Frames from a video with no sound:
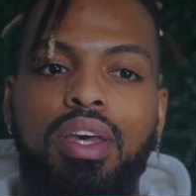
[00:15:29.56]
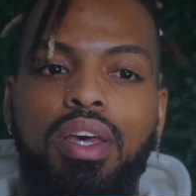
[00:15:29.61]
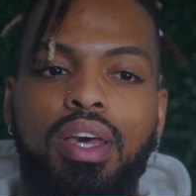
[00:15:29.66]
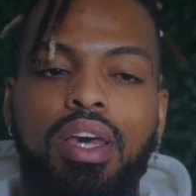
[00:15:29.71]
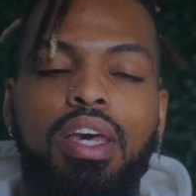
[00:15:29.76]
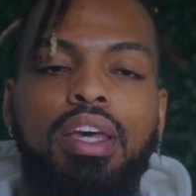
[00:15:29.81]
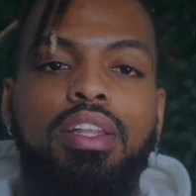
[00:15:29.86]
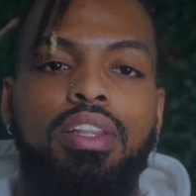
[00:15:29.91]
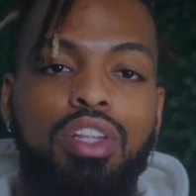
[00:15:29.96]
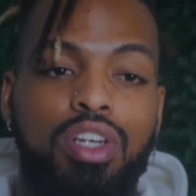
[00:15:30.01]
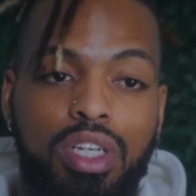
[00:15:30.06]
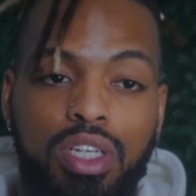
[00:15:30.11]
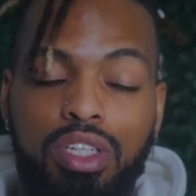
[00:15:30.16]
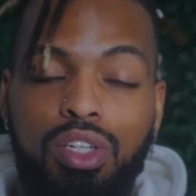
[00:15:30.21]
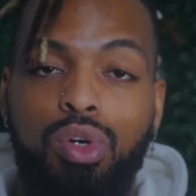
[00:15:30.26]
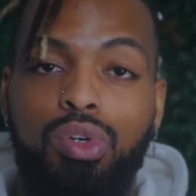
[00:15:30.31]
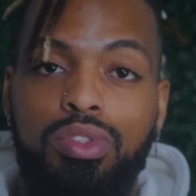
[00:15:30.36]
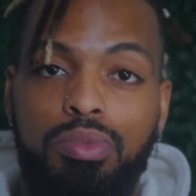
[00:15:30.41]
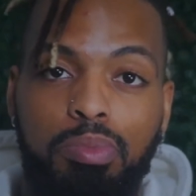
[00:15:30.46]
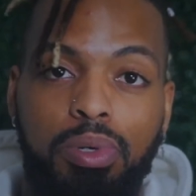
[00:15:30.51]
And look at
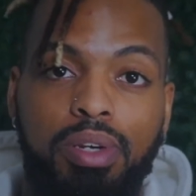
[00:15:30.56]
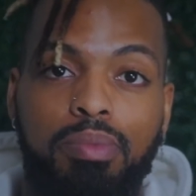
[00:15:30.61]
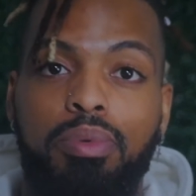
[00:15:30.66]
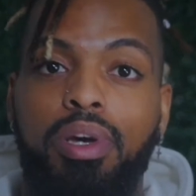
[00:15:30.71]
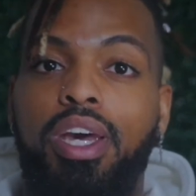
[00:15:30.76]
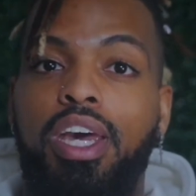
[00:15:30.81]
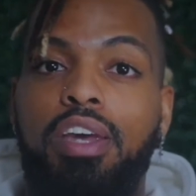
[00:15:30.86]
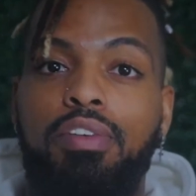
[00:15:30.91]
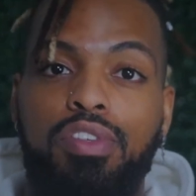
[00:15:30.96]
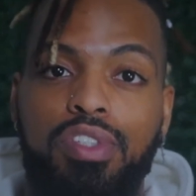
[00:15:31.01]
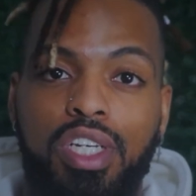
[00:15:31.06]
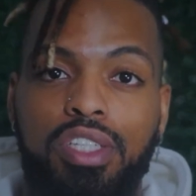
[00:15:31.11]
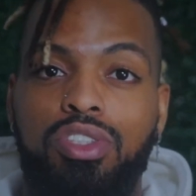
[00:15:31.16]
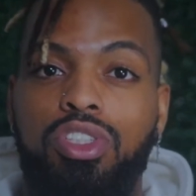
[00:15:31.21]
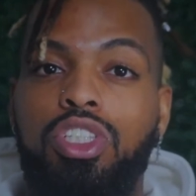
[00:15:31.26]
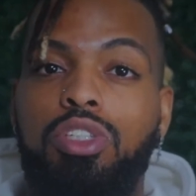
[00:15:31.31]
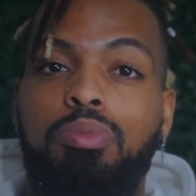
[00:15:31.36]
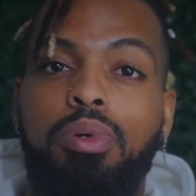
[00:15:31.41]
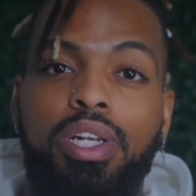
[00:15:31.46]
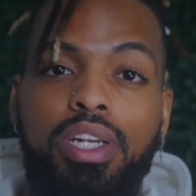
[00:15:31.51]
those behaviors that you're
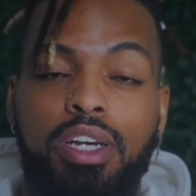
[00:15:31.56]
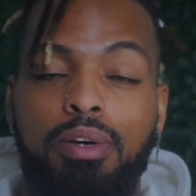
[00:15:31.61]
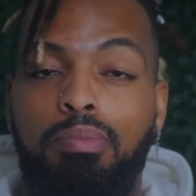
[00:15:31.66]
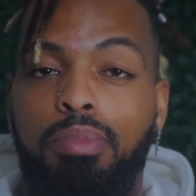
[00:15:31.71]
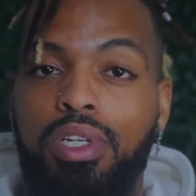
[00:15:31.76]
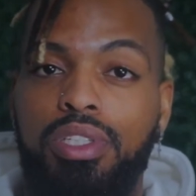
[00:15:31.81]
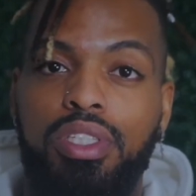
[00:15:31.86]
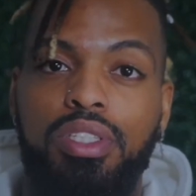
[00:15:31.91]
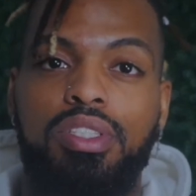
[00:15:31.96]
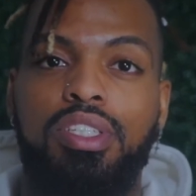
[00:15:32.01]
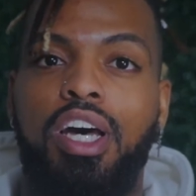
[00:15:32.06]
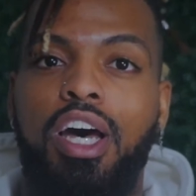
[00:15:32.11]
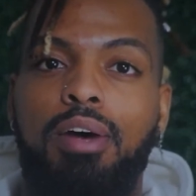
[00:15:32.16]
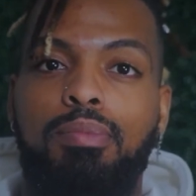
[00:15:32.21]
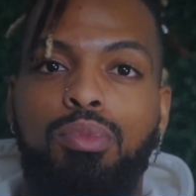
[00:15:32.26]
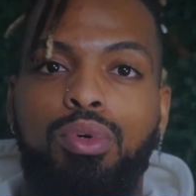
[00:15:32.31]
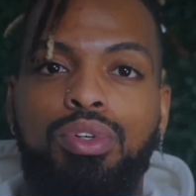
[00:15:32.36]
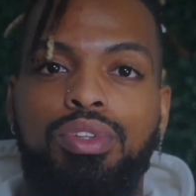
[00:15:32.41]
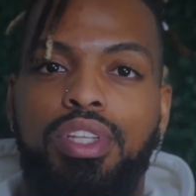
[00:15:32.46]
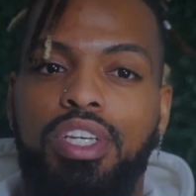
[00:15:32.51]
spending a bunch of
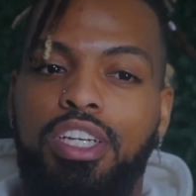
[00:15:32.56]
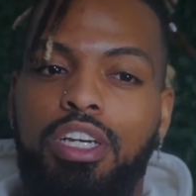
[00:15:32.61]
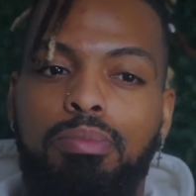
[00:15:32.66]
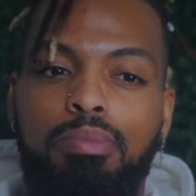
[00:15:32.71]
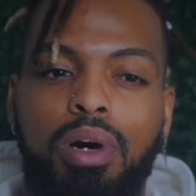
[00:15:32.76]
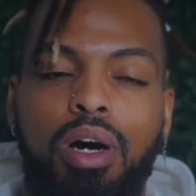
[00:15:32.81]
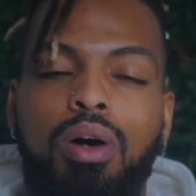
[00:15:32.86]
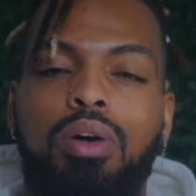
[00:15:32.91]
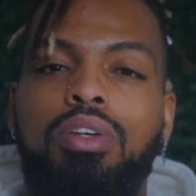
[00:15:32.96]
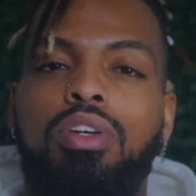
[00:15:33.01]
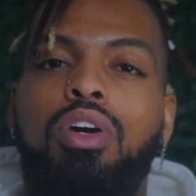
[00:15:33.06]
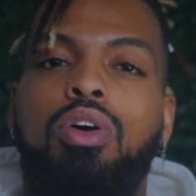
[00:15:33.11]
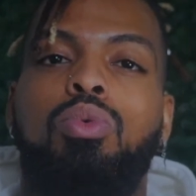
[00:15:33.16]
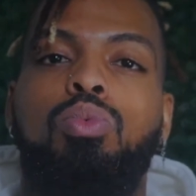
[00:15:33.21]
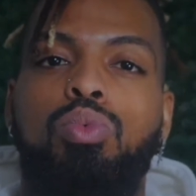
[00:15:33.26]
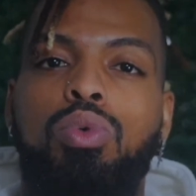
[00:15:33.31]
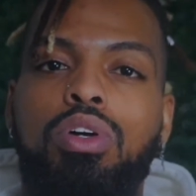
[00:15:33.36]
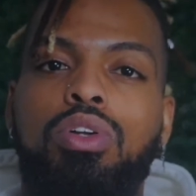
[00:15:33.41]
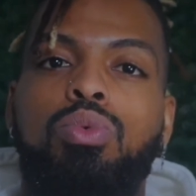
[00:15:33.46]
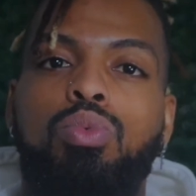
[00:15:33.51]
time on. Think about, yo,
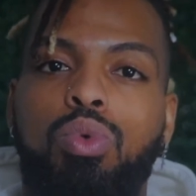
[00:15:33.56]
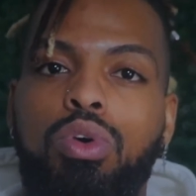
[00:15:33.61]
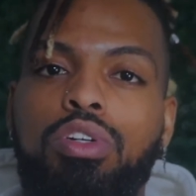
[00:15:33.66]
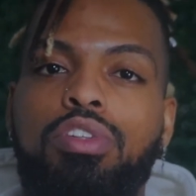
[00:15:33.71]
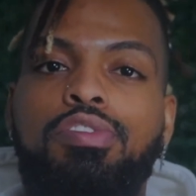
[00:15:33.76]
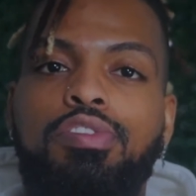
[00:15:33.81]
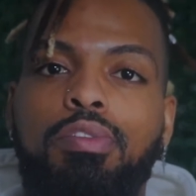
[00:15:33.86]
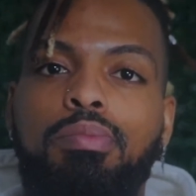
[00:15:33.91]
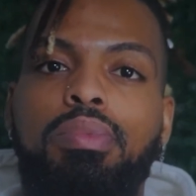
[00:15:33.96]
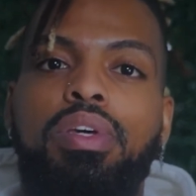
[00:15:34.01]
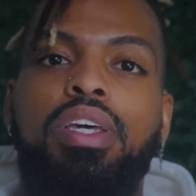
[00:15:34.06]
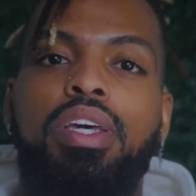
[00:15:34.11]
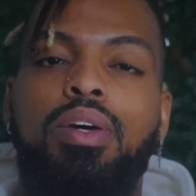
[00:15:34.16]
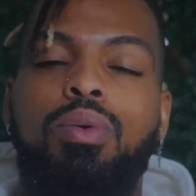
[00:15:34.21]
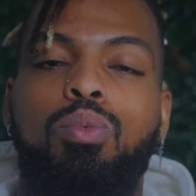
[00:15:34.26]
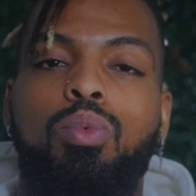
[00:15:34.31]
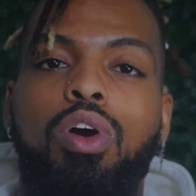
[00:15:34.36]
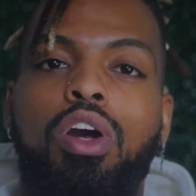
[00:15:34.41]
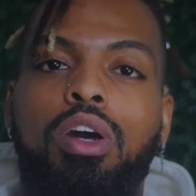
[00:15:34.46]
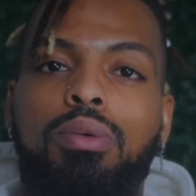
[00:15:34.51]
what works for me
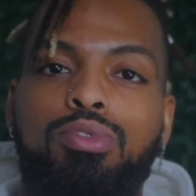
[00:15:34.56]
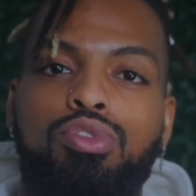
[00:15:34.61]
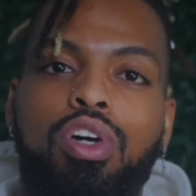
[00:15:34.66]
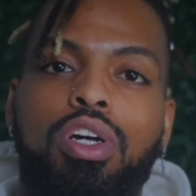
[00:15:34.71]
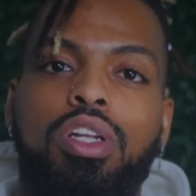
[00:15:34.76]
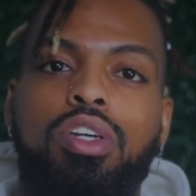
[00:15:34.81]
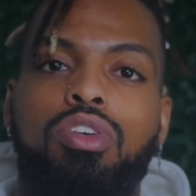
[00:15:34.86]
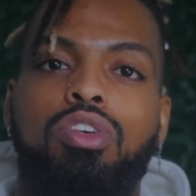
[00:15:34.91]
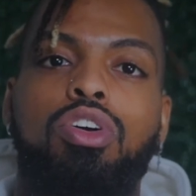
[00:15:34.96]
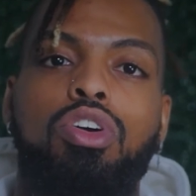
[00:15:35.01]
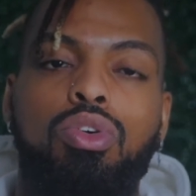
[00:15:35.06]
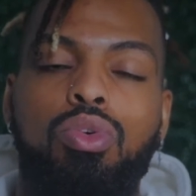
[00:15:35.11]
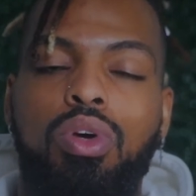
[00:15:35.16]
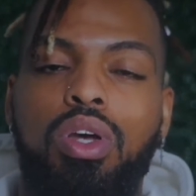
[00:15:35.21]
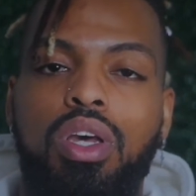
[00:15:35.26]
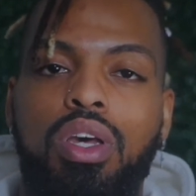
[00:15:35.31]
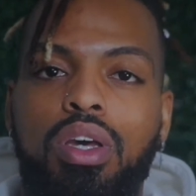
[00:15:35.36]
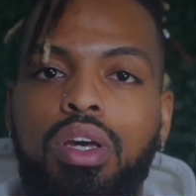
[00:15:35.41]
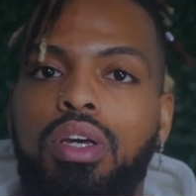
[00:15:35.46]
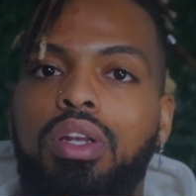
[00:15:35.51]
and where I'm trying to go
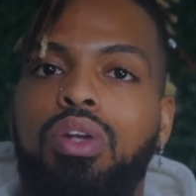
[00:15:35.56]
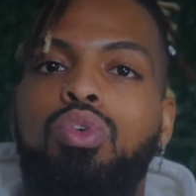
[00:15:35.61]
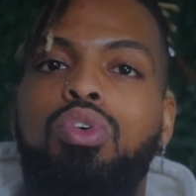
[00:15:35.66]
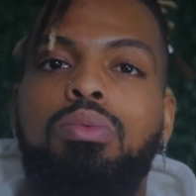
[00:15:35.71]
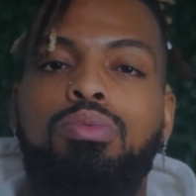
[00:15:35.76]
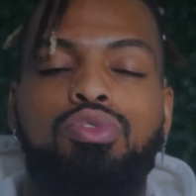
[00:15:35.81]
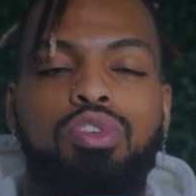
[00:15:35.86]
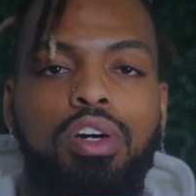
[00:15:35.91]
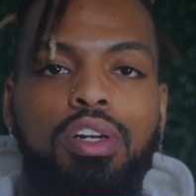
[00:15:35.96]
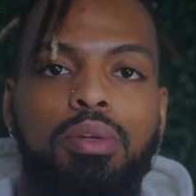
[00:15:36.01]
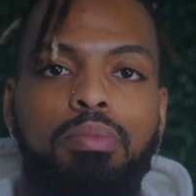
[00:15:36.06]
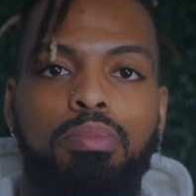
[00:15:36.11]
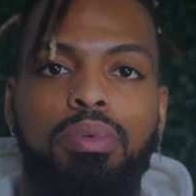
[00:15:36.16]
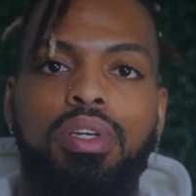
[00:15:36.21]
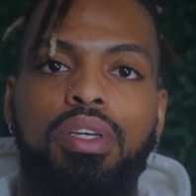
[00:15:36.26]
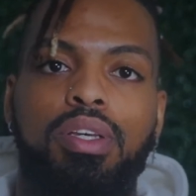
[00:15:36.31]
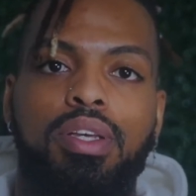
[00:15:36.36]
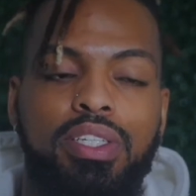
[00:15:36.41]
and who I'm trying to be.